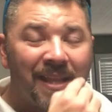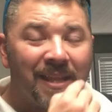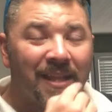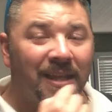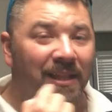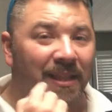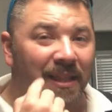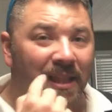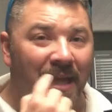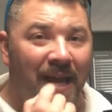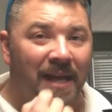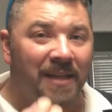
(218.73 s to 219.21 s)
and
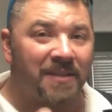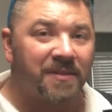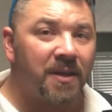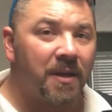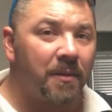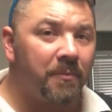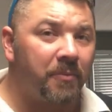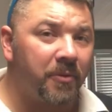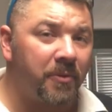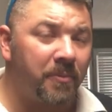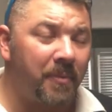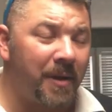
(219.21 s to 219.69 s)
that lines
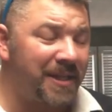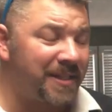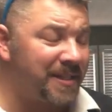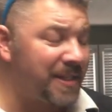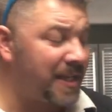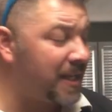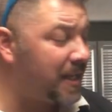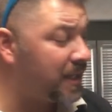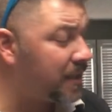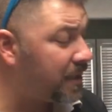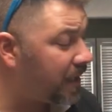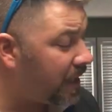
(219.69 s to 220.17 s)
up with my
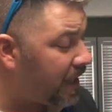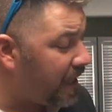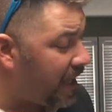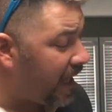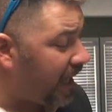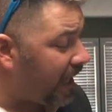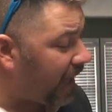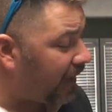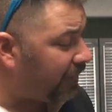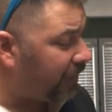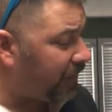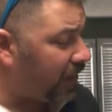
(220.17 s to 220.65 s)
teeth.
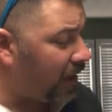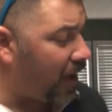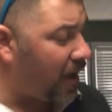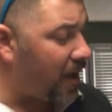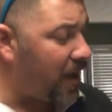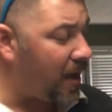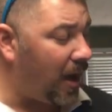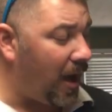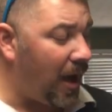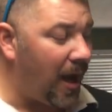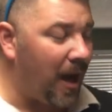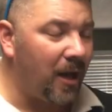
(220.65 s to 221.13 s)
If
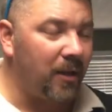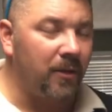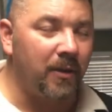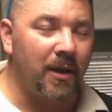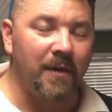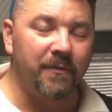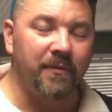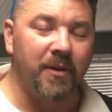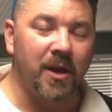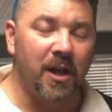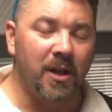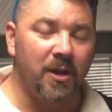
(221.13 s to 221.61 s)
not,
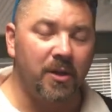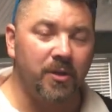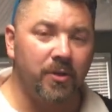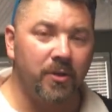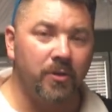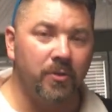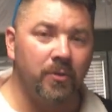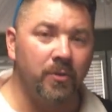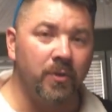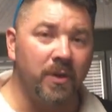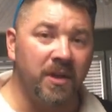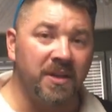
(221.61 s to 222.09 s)
all I've got to
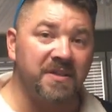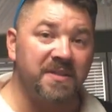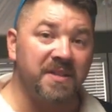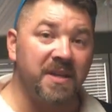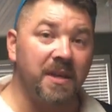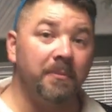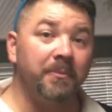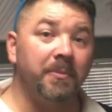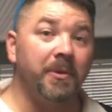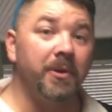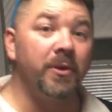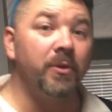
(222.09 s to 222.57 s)
do is
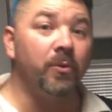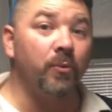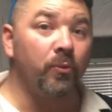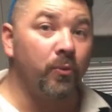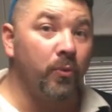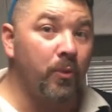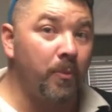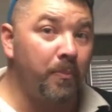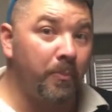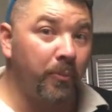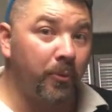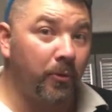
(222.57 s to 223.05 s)
simply
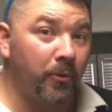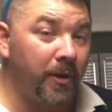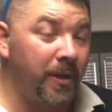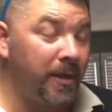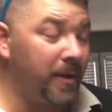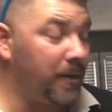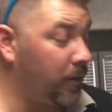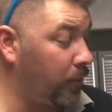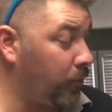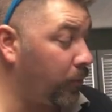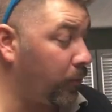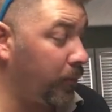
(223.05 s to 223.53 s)

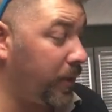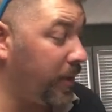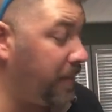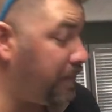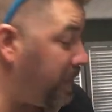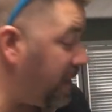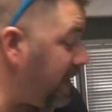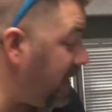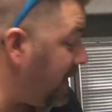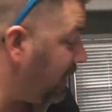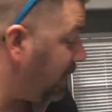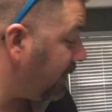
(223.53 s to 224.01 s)
repeat,
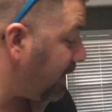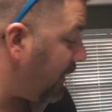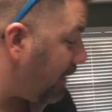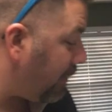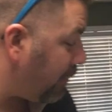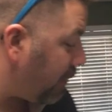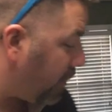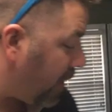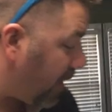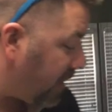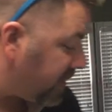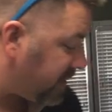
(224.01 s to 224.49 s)
repeat
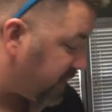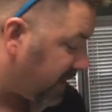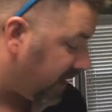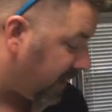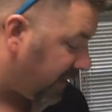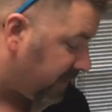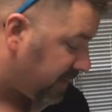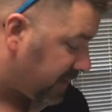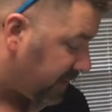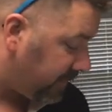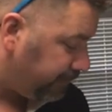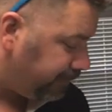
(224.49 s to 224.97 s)
that
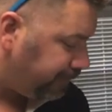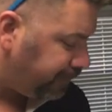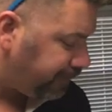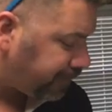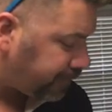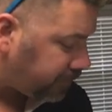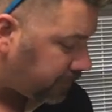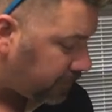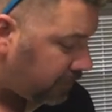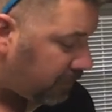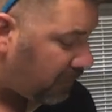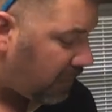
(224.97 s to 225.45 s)
process.
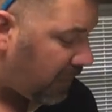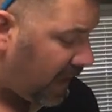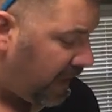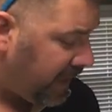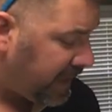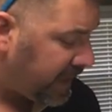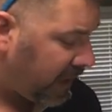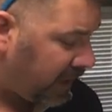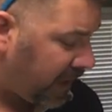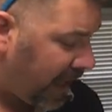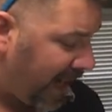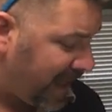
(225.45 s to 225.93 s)

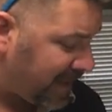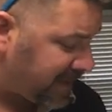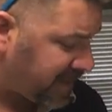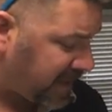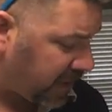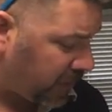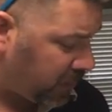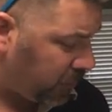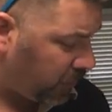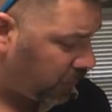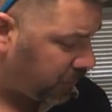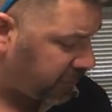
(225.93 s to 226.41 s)
Now,
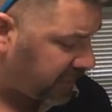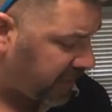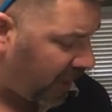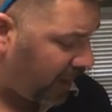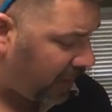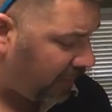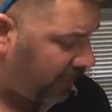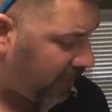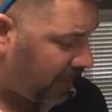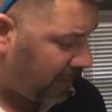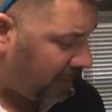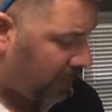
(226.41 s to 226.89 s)
as it cools
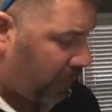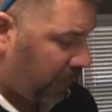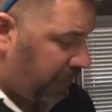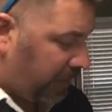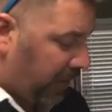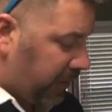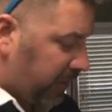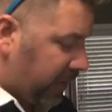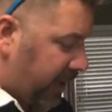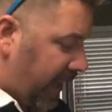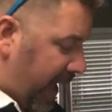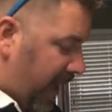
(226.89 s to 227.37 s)
off, I'm going
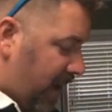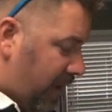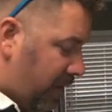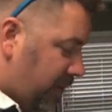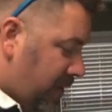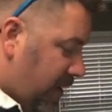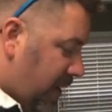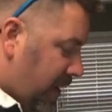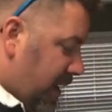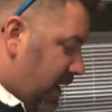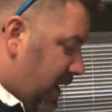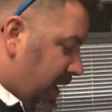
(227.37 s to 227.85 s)
to pull it
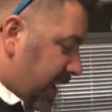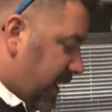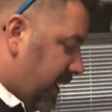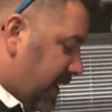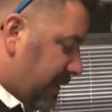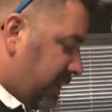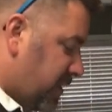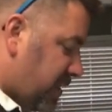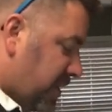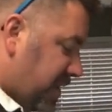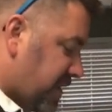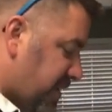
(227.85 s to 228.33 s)
out,
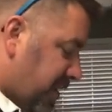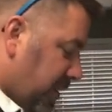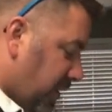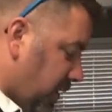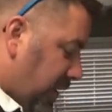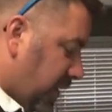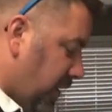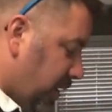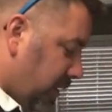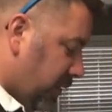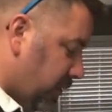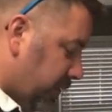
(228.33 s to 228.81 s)
give it just a
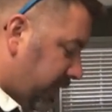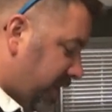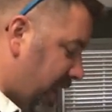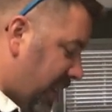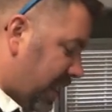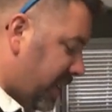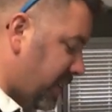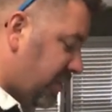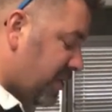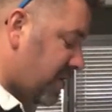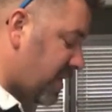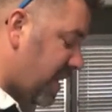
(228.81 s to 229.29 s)
little
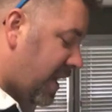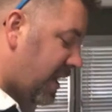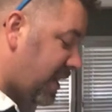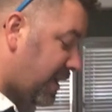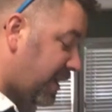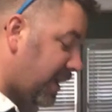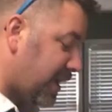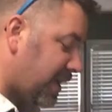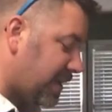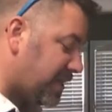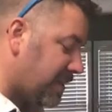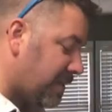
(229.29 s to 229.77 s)
tiny
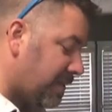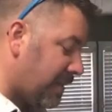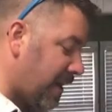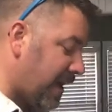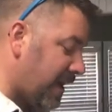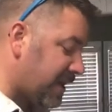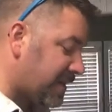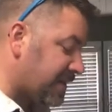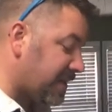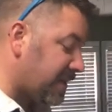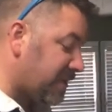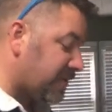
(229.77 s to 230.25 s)
shake to get some
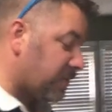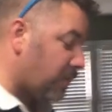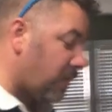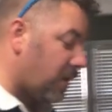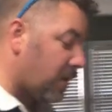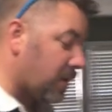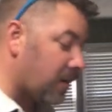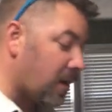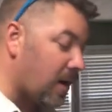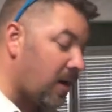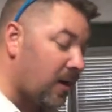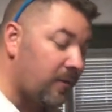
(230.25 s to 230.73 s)
excess
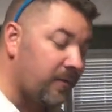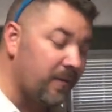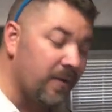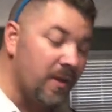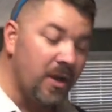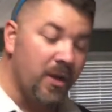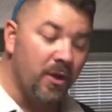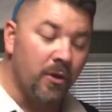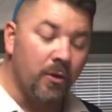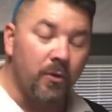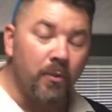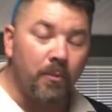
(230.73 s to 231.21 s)
water off,
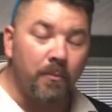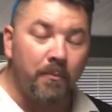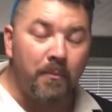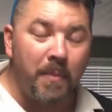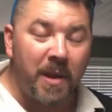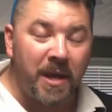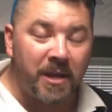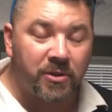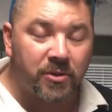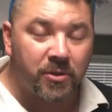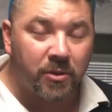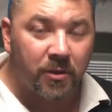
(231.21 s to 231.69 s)

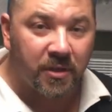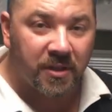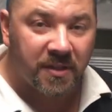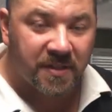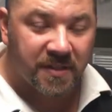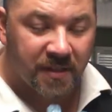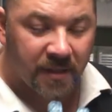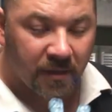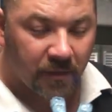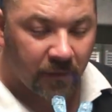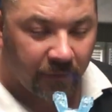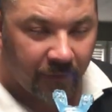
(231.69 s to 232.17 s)
make sure
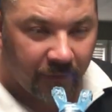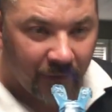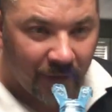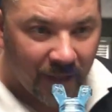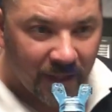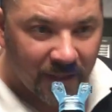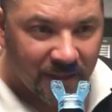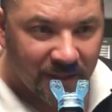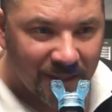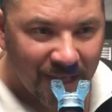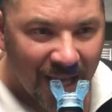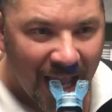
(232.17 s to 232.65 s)
it still
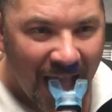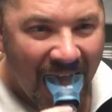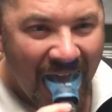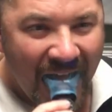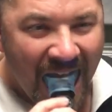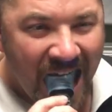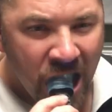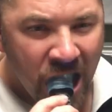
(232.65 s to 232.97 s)
fits,